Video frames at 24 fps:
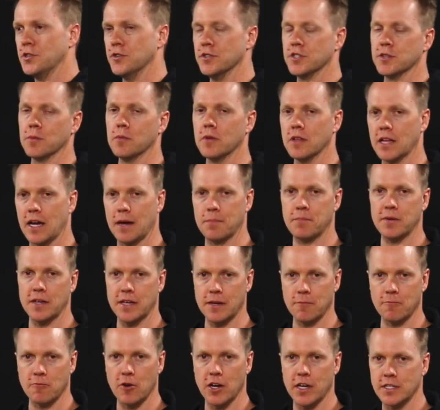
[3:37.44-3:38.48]
usable
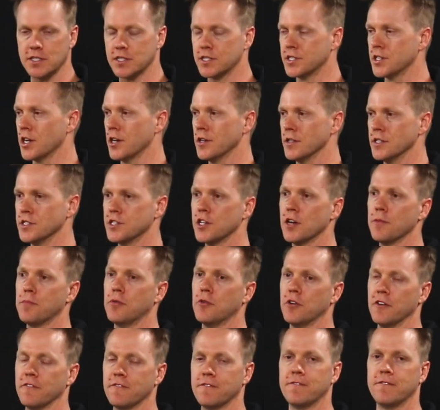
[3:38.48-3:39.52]
RPM range. So there's no
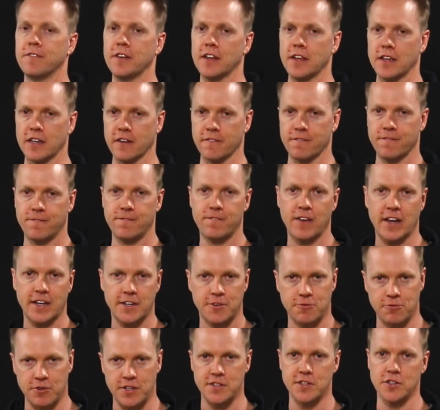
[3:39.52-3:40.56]
point fitting a
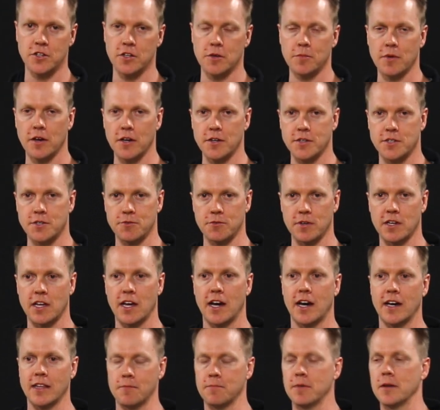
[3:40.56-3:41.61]
factory turbo to a
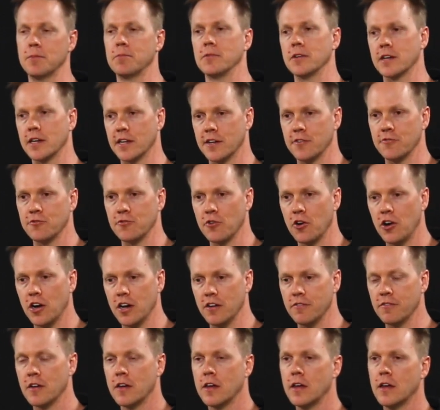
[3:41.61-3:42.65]
car that people are going to
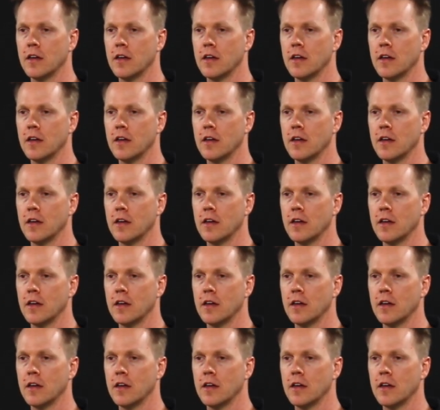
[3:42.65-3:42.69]
drive